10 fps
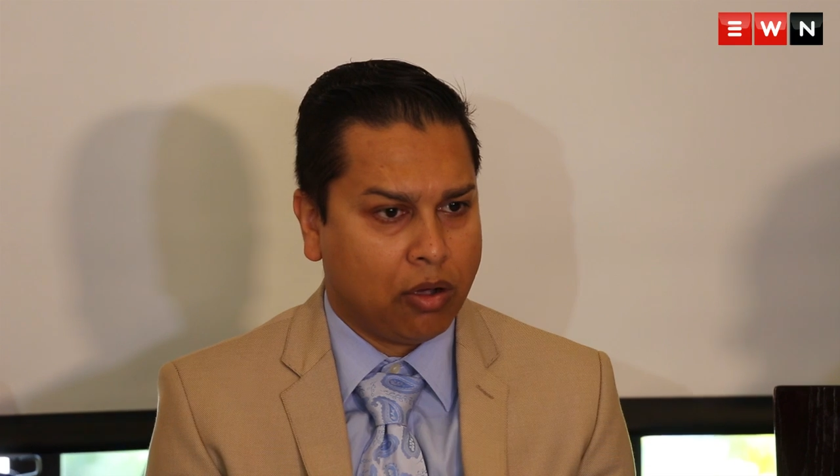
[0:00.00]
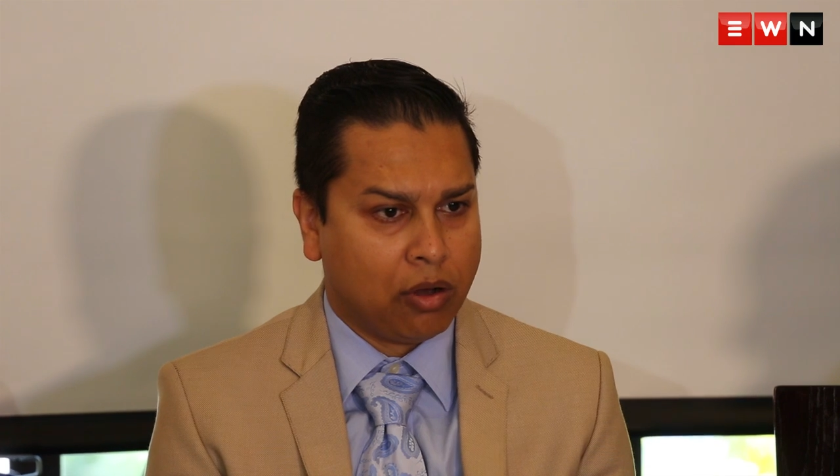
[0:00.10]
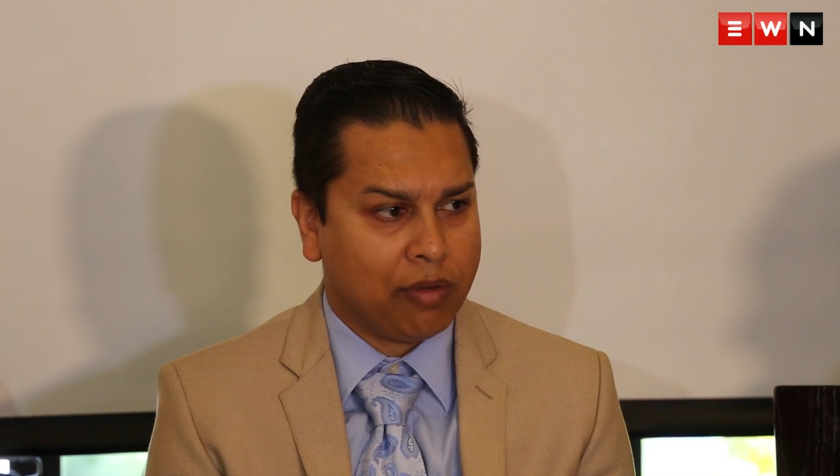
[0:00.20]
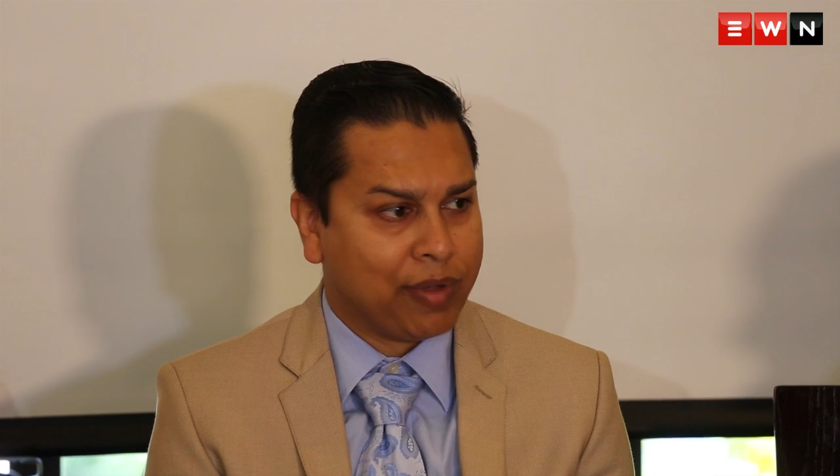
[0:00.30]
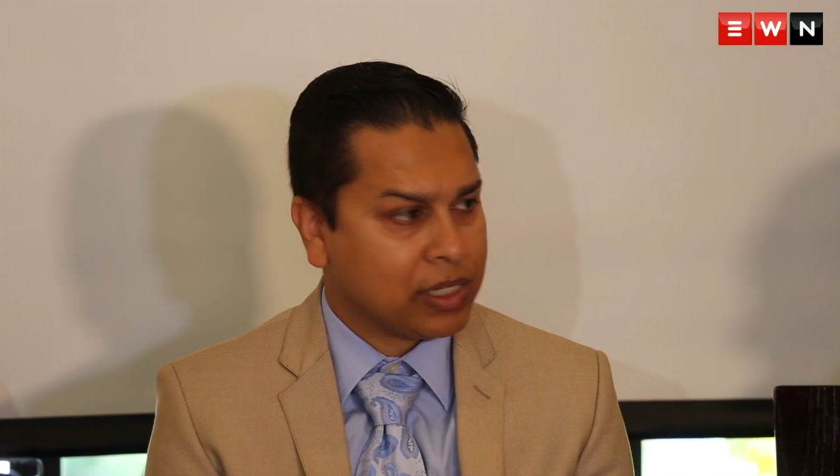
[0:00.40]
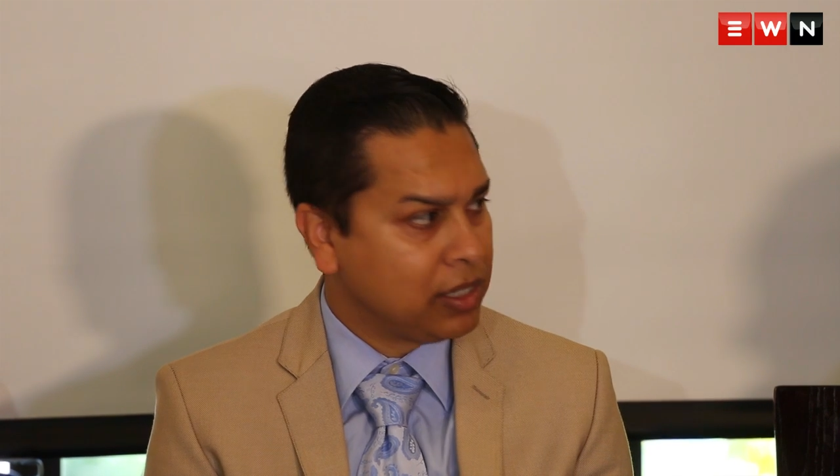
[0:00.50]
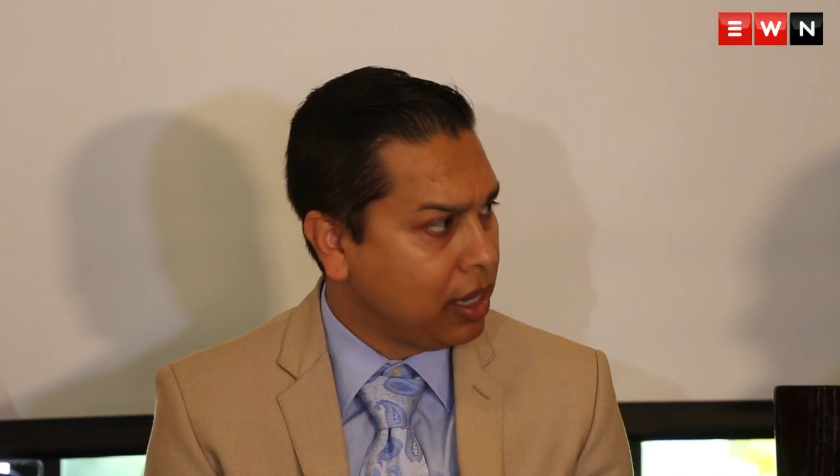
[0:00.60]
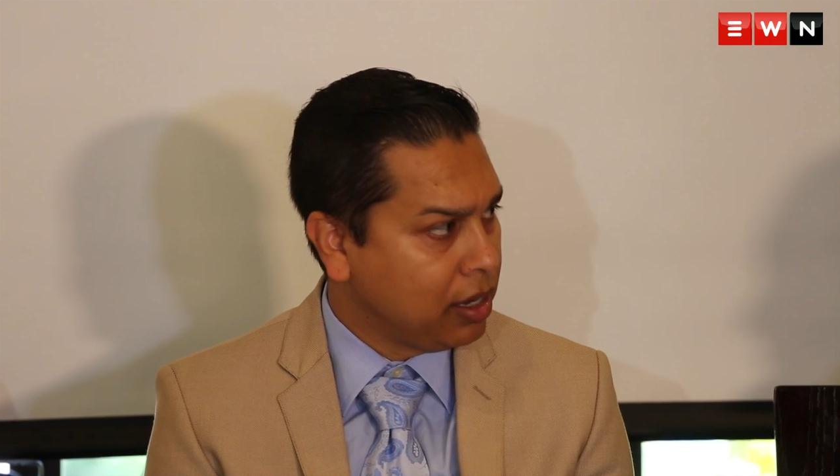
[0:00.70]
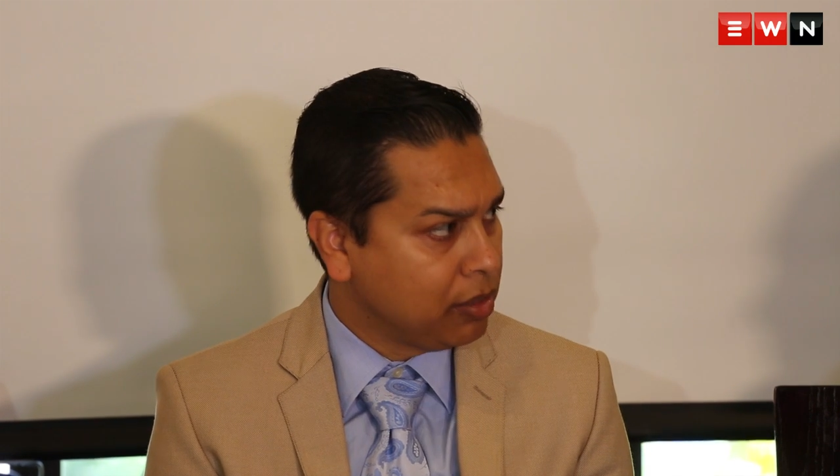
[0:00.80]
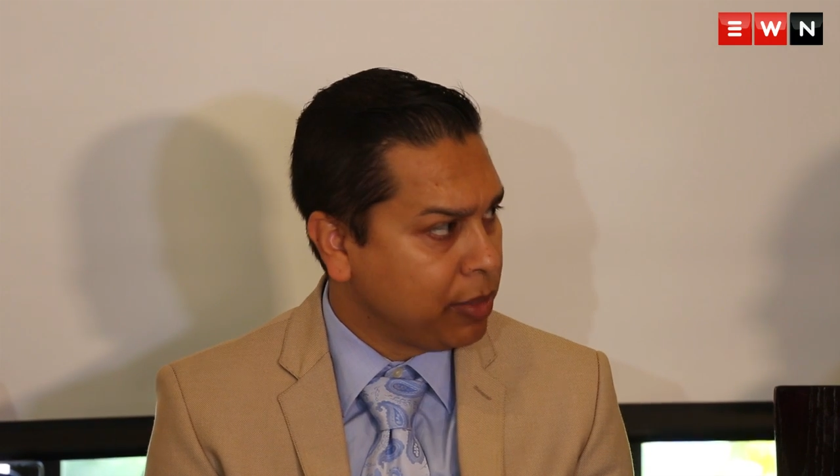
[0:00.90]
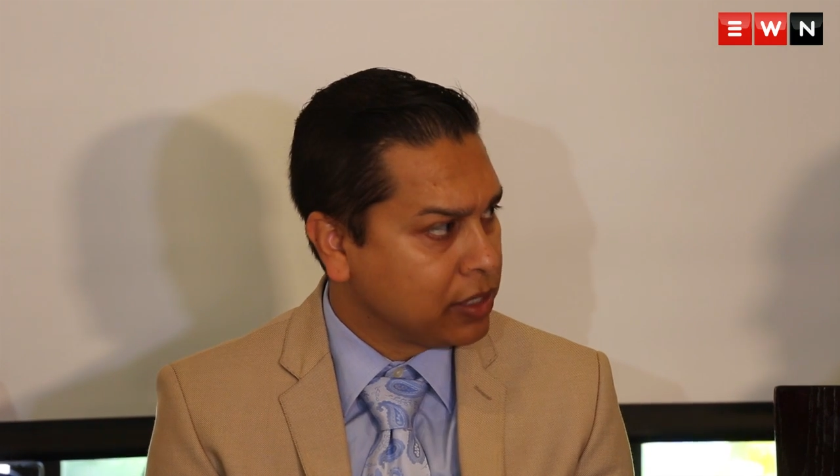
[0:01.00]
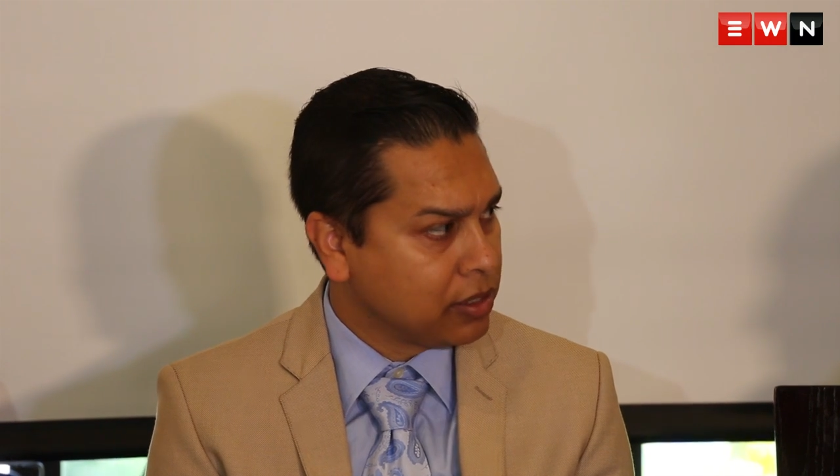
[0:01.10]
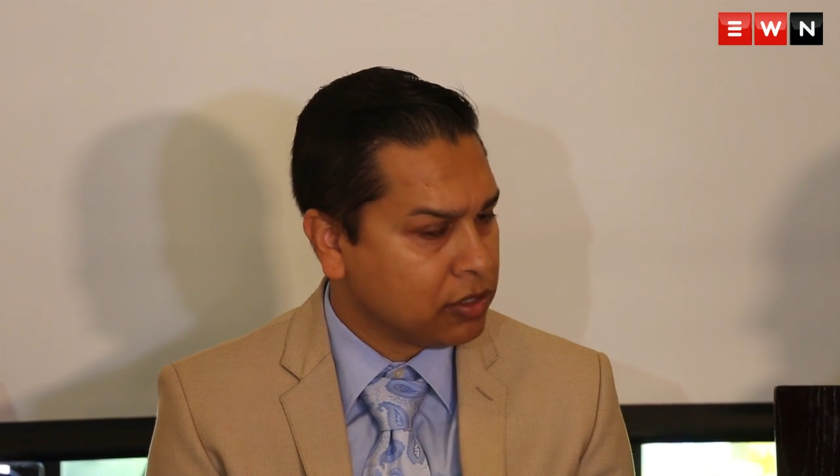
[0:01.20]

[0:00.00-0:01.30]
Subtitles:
on investigating the matter,